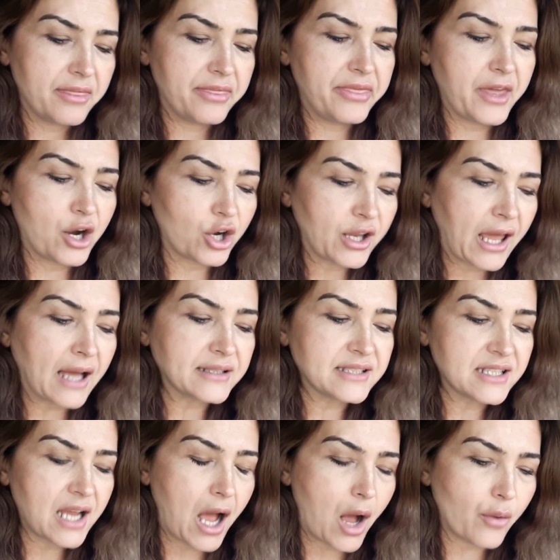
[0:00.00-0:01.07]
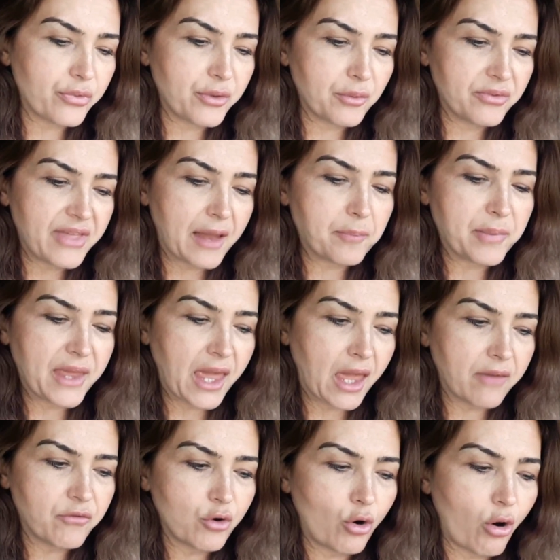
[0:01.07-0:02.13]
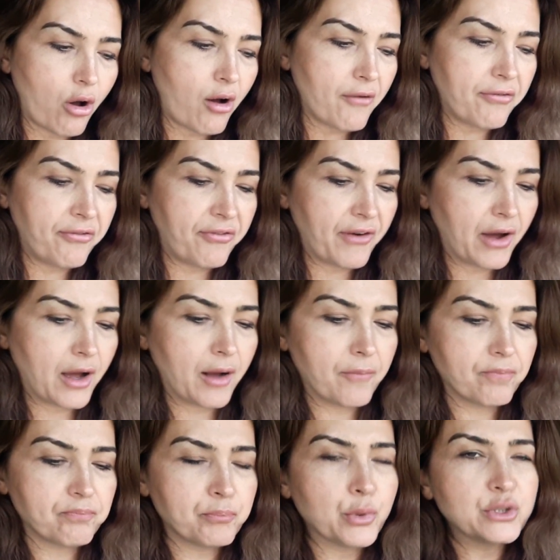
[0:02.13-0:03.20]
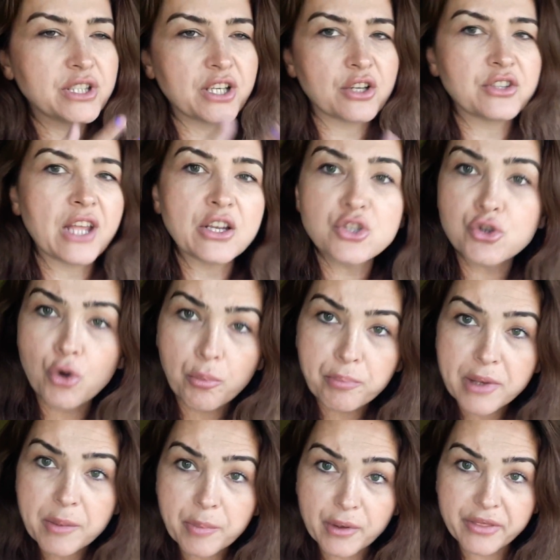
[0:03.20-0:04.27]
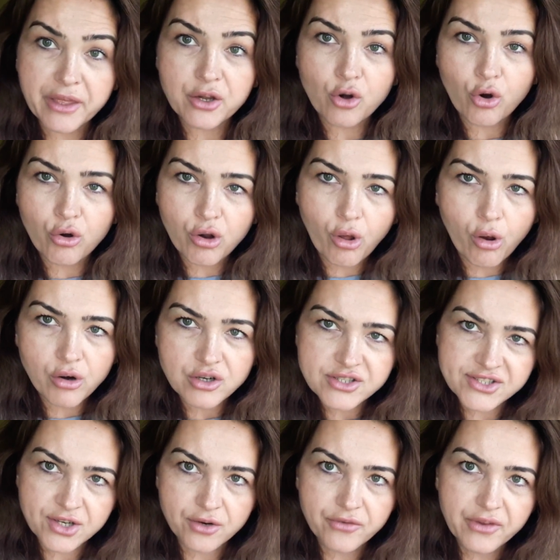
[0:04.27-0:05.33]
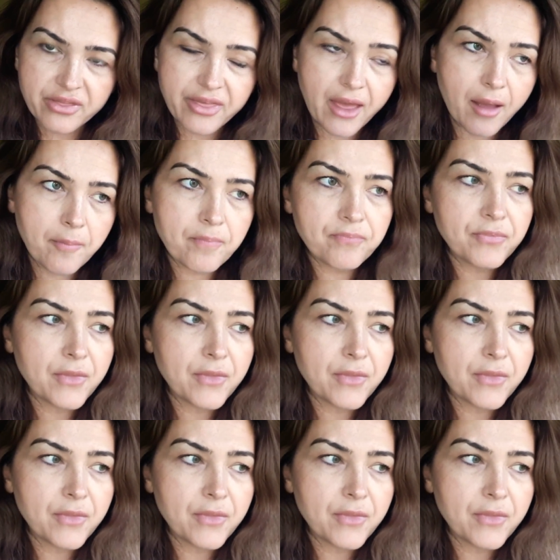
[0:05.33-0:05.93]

they're cutting out that behavior of putting attention on people that are no longer serving them,